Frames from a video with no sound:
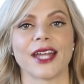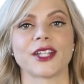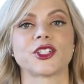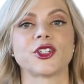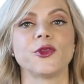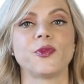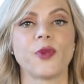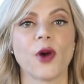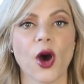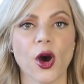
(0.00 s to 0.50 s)

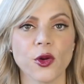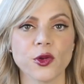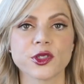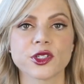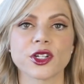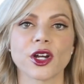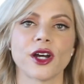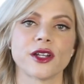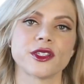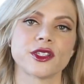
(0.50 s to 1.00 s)
to
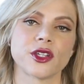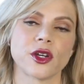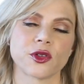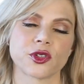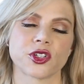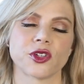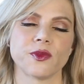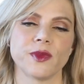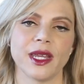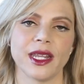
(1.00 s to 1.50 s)
post on
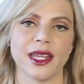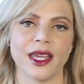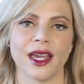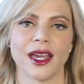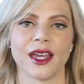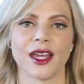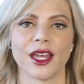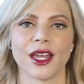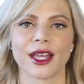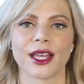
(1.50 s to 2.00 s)
social
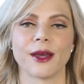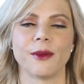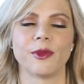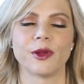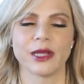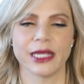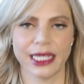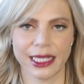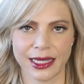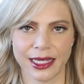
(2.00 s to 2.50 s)
media
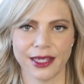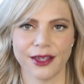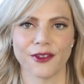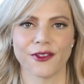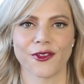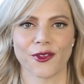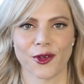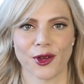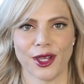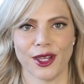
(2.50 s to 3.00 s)
completely
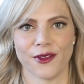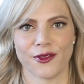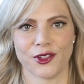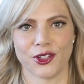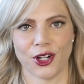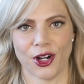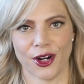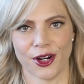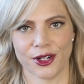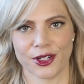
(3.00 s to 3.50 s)
free of
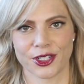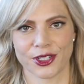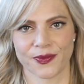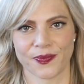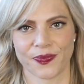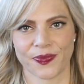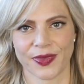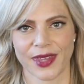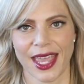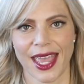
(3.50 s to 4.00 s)
charge.
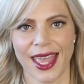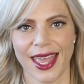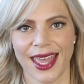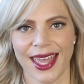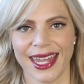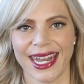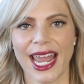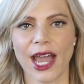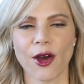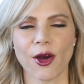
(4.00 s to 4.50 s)

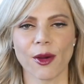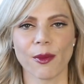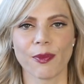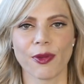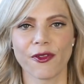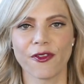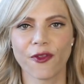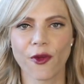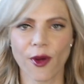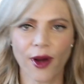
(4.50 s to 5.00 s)
Now,
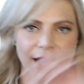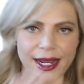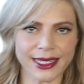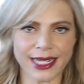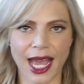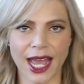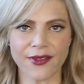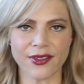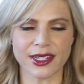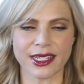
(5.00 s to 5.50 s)
before I
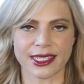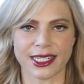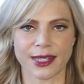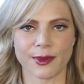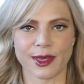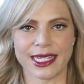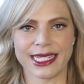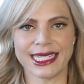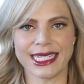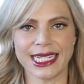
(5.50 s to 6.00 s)
dive into
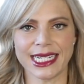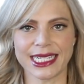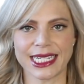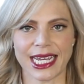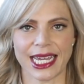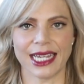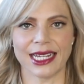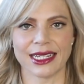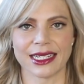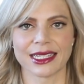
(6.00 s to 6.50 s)
some of the
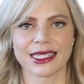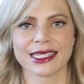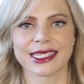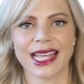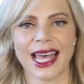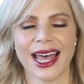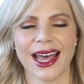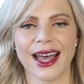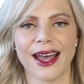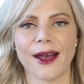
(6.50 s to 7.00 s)
details,
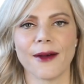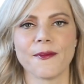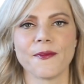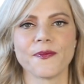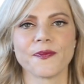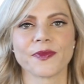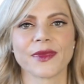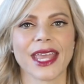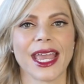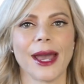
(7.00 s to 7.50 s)

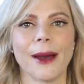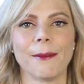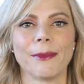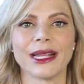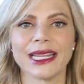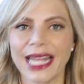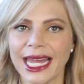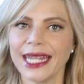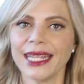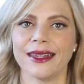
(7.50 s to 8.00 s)

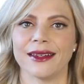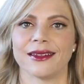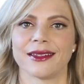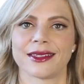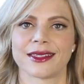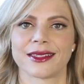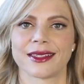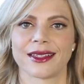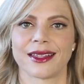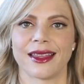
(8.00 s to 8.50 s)

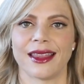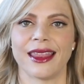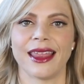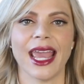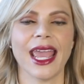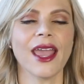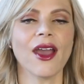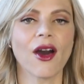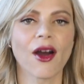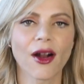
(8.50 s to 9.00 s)
millennials,
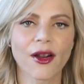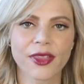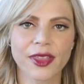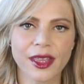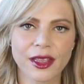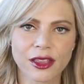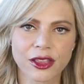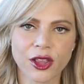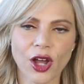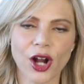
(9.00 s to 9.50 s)
they are
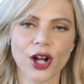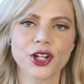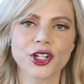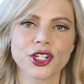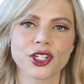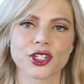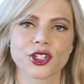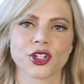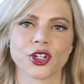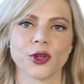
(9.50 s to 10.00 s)
the
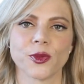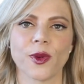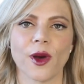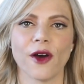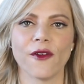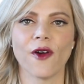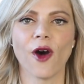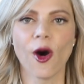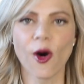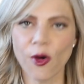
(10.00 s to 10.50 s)
largest group
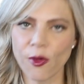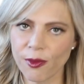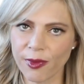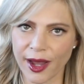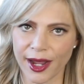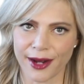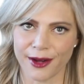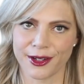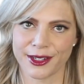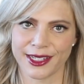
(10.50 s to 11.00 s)
of home
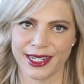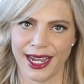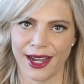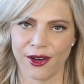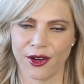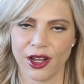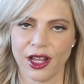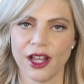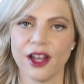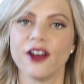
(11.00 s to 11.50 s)
buyers
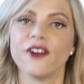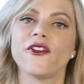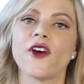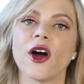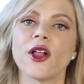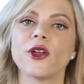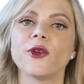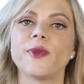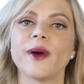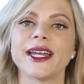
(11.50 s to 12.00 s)
now,
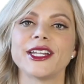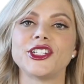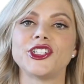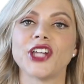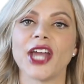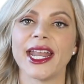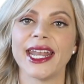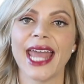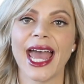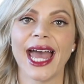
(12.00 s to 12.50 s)
followed by
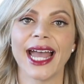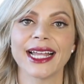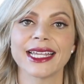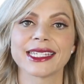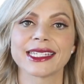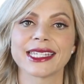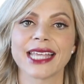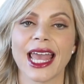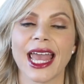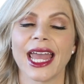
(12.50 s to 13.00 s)
Gen
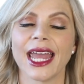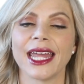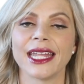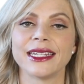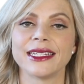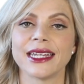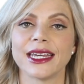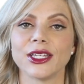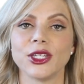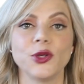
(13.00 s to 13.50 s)
X,
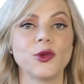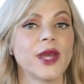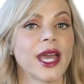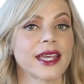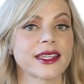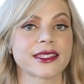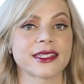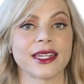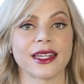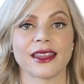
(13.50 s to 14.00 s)
and you
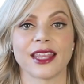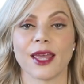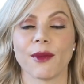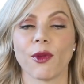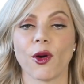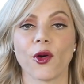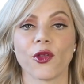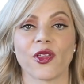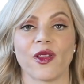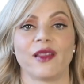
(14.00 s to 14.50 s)
guessed it, they
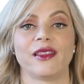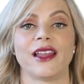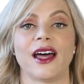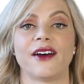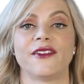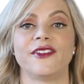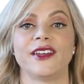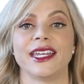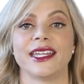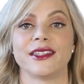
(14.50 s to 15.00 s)
both
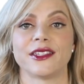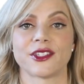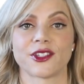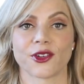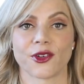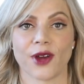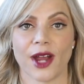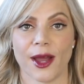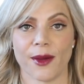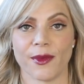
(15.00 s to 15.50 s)
love
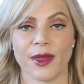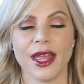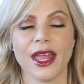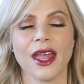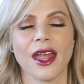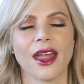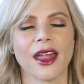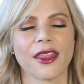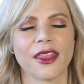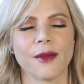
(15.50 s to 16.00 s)
Instagram.
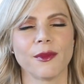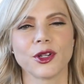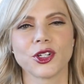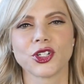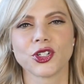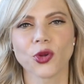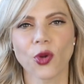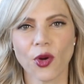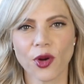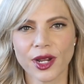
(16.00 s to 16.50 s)
The
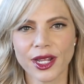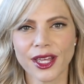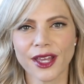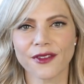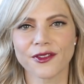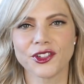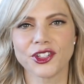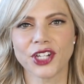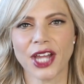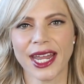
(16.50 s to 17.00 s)
majority
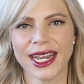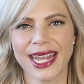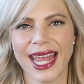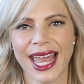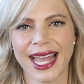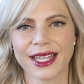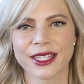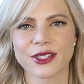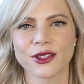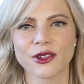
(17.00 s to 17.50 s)
of Gen
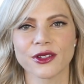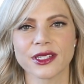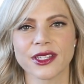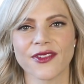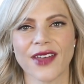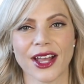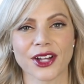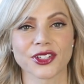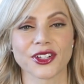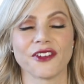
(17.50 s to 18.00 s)
Xers
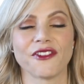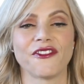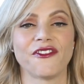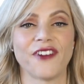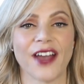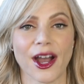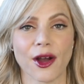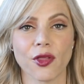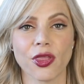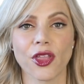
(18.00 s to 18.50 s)
have actually
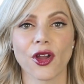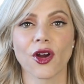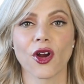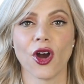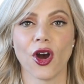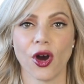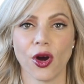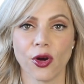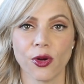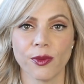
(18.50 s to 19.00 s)
found their
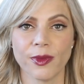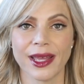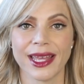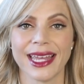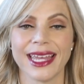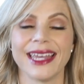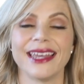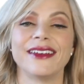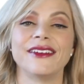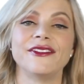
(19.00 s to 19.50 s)
home
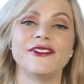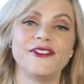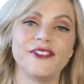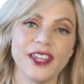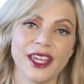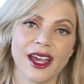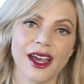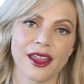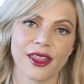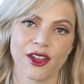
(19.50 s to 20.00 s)

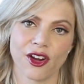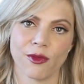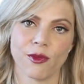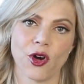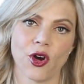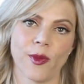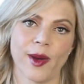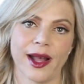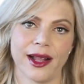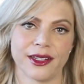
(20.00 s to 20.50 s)
via their
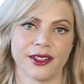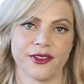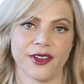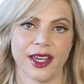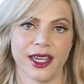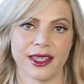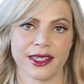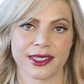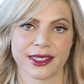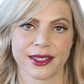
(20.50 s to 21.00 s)
mobile
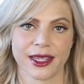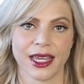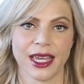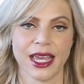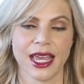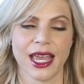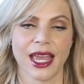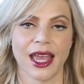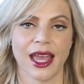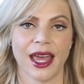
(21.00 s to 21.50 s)
device.
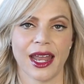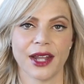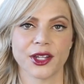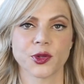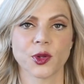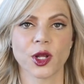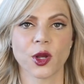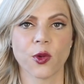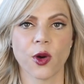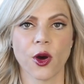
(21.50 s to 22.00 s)
And I
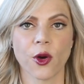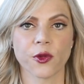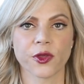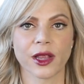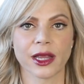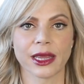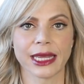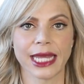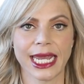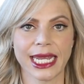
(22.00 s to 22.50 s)
just want to quote
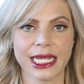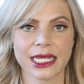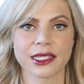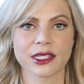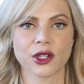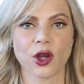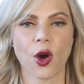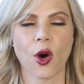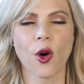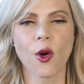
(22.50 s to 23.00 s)
the
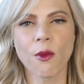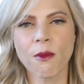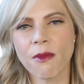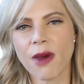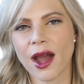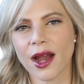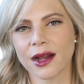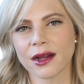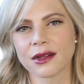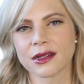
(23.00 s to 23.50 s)
latest Home
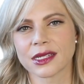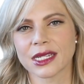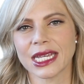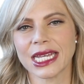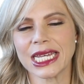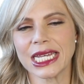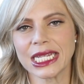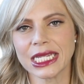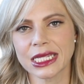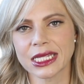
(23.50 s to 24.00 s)
Buyers
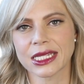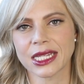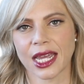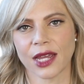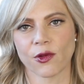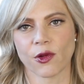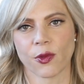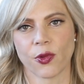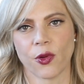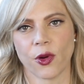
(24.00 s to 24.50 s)

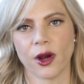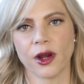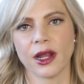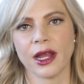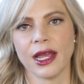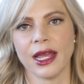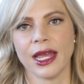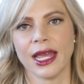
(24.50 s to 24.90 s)
Insight report.